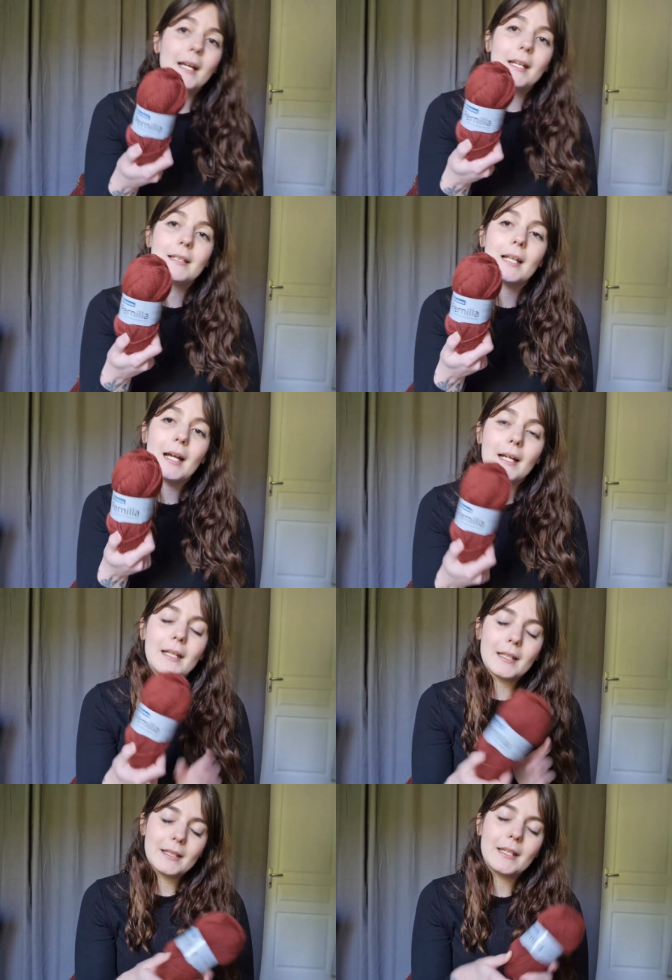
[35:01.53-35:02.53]
and
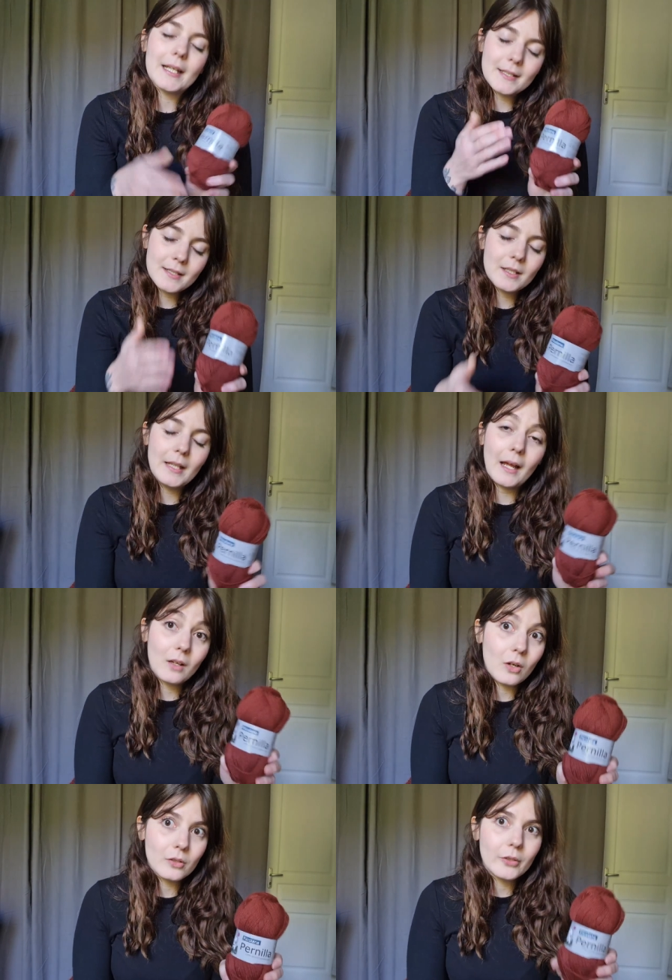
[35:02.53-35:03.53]
yes, that
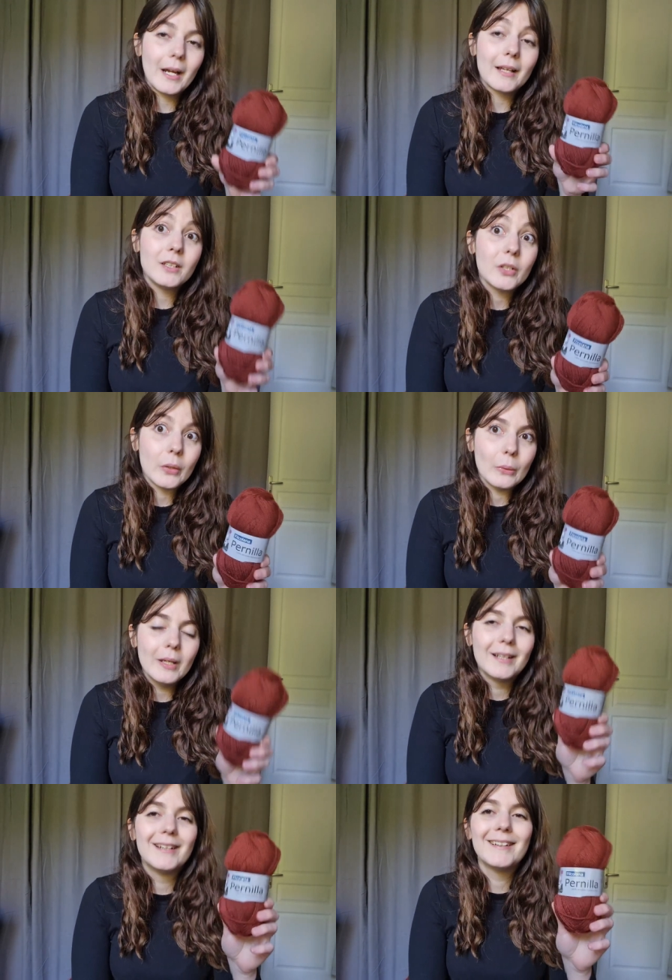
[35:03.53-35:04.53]
color, I know.
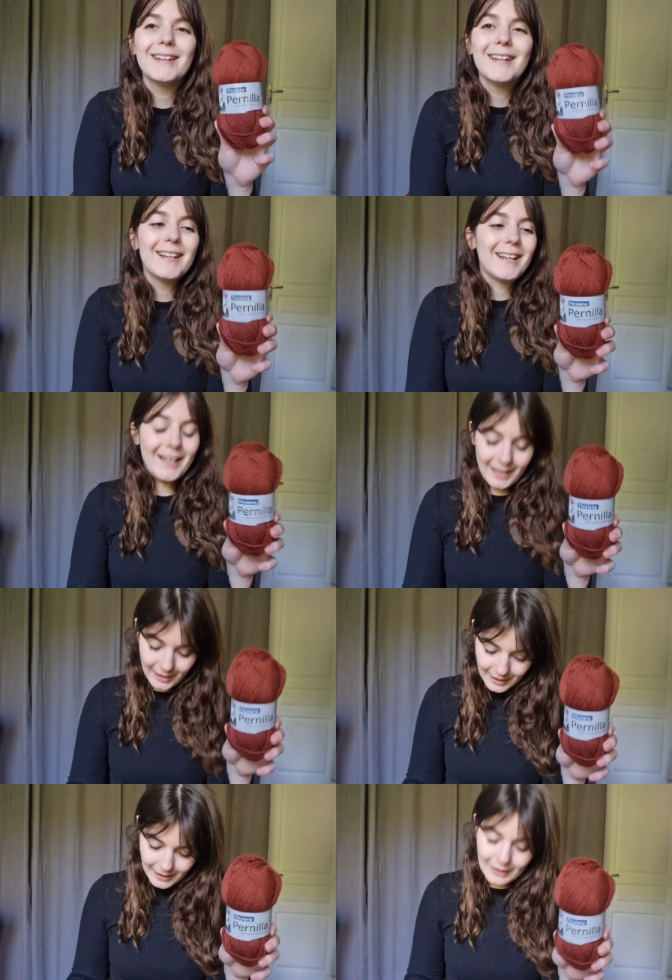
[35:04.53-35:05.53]

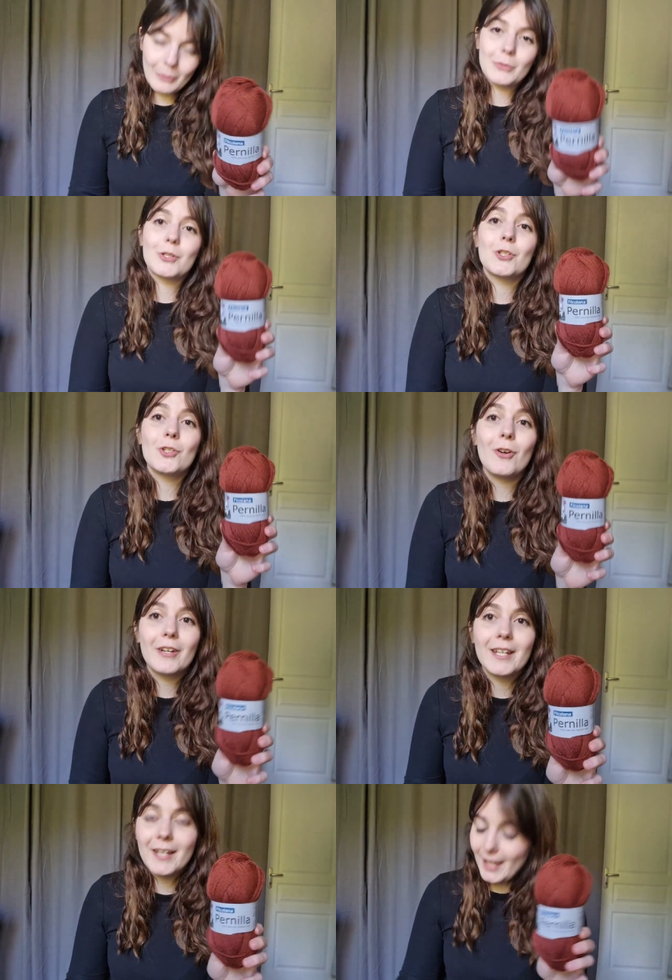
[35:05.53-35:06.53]
How
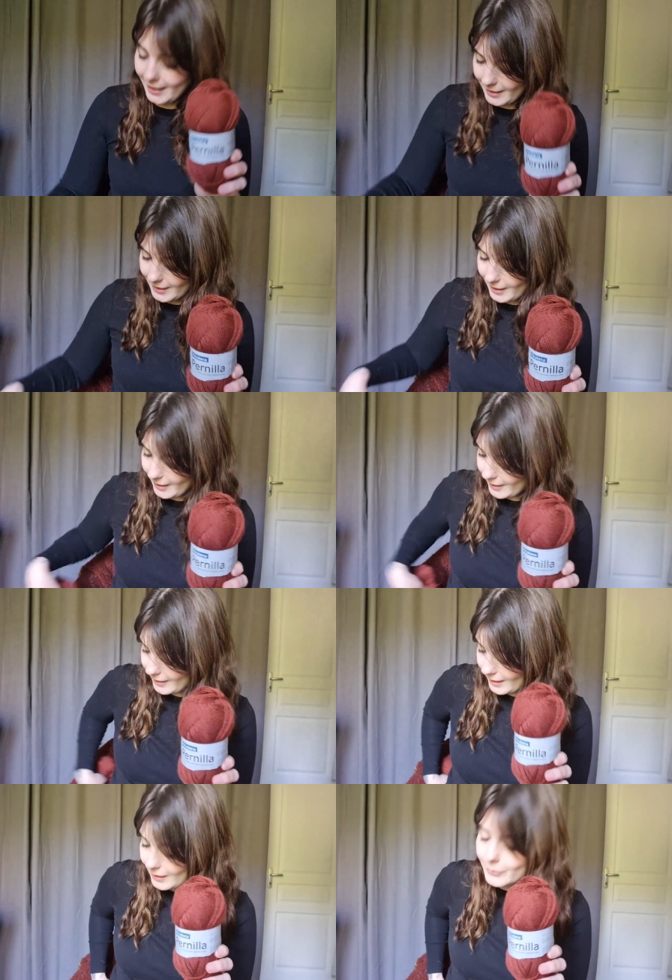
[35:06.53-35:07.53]
shocking,
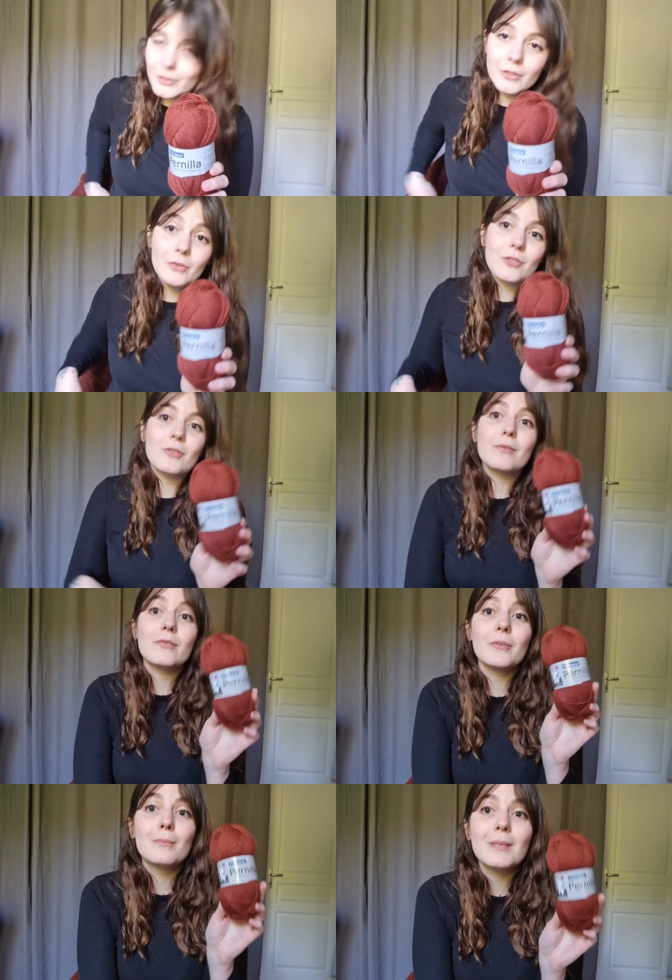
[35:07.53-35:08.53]
how unusual
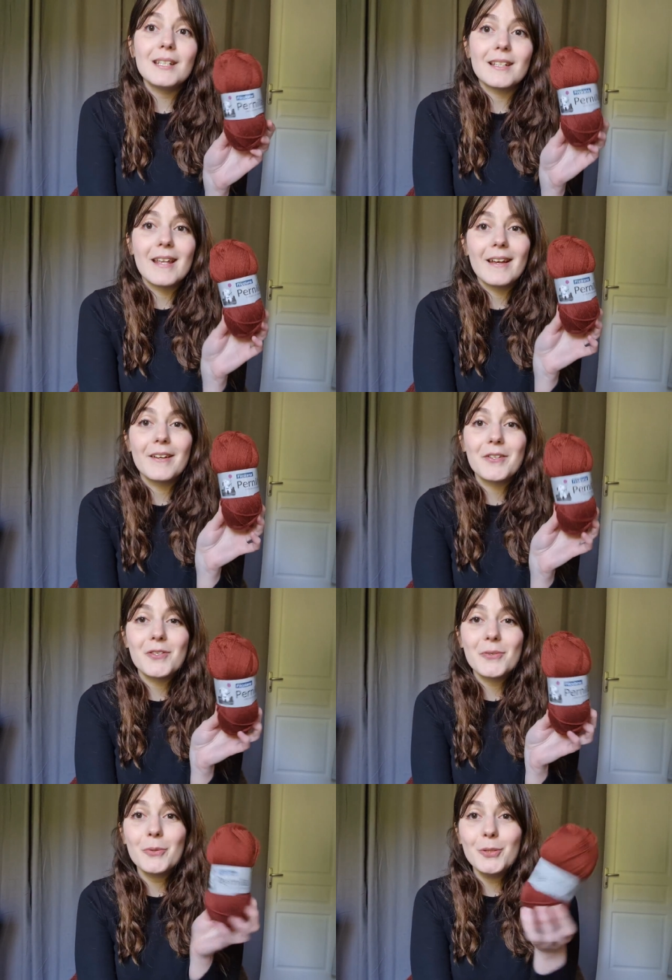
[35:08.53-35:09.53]
for me,
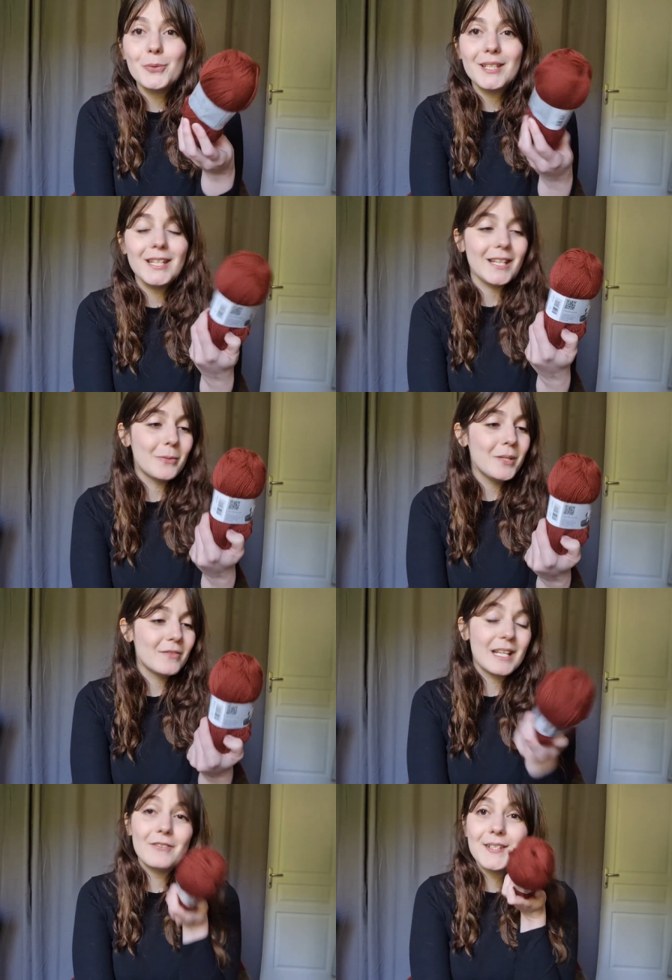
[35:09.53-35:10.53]
so unique. We've
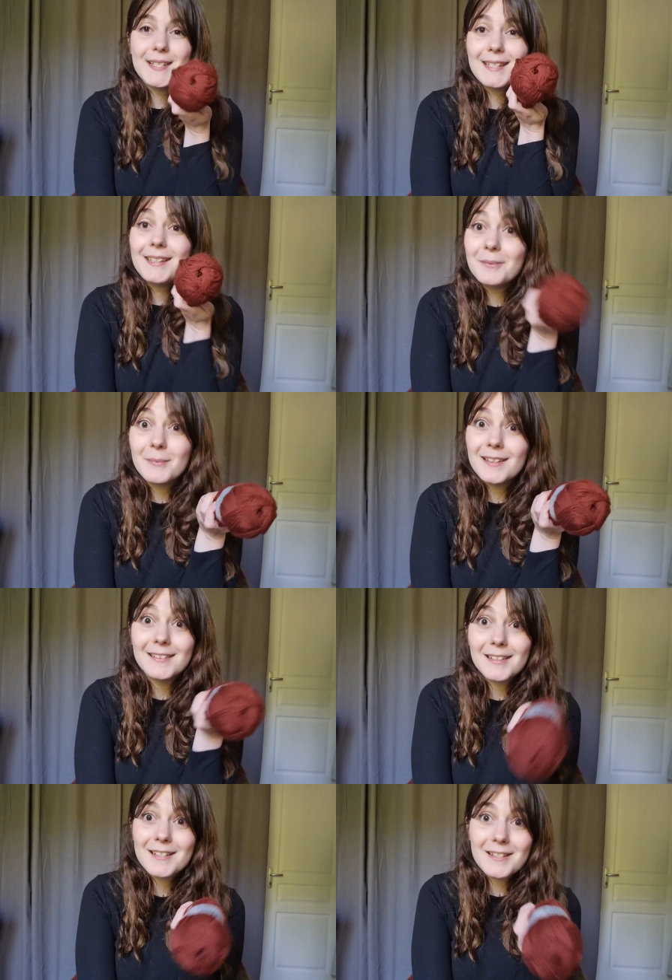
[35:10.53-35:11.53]
never seen me
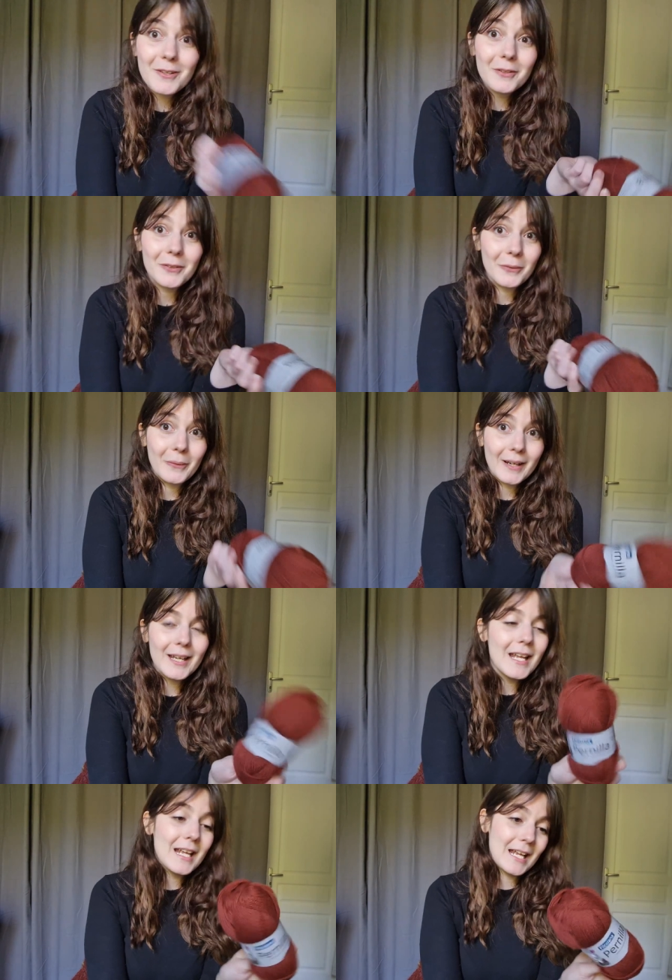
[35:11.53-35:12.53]
in this color,
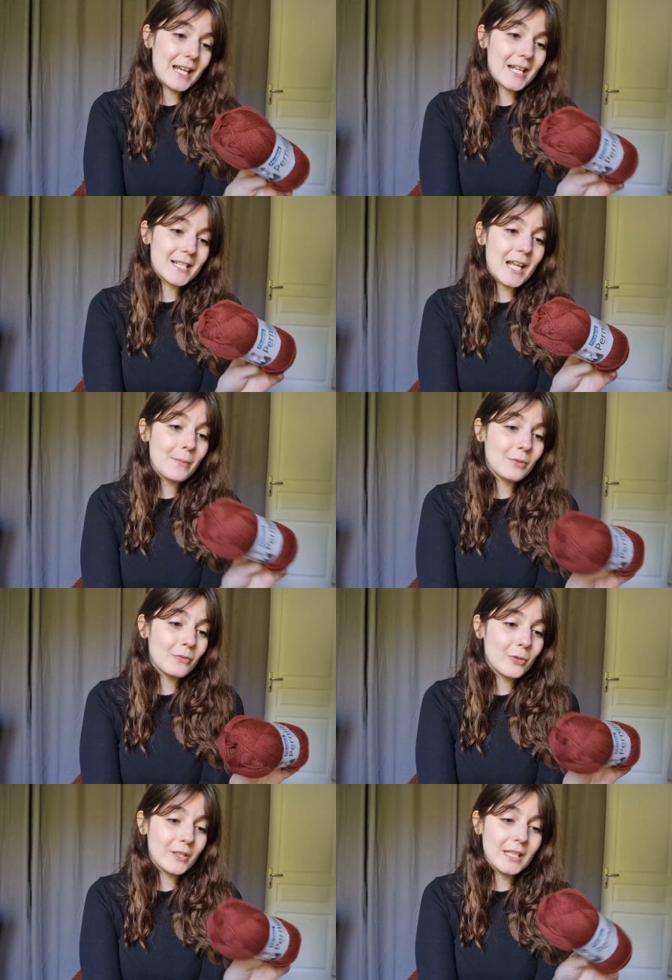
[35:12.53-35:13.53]
right? Except
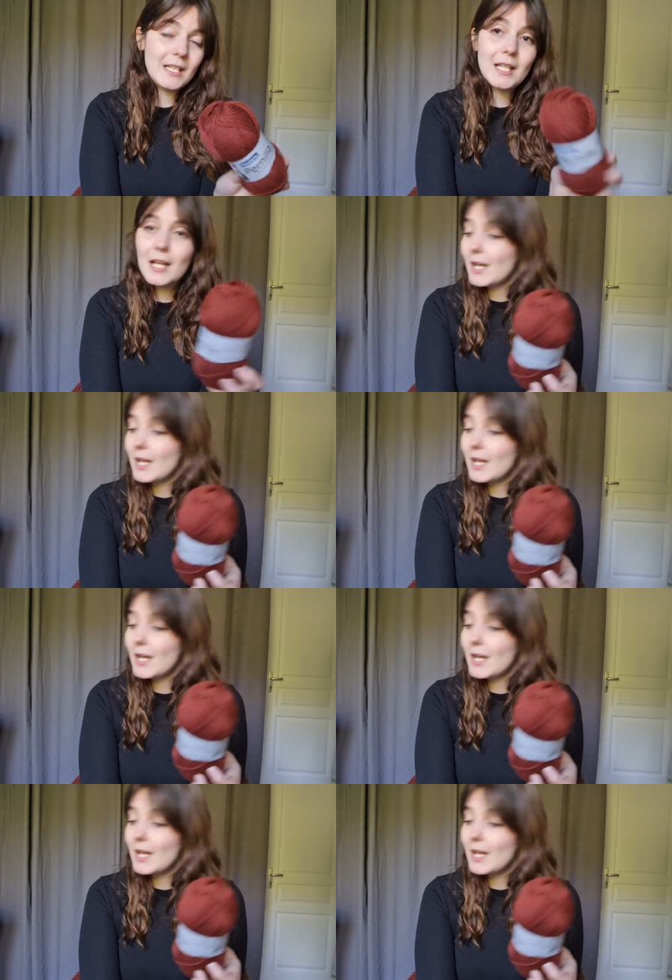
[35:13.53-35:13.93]
for the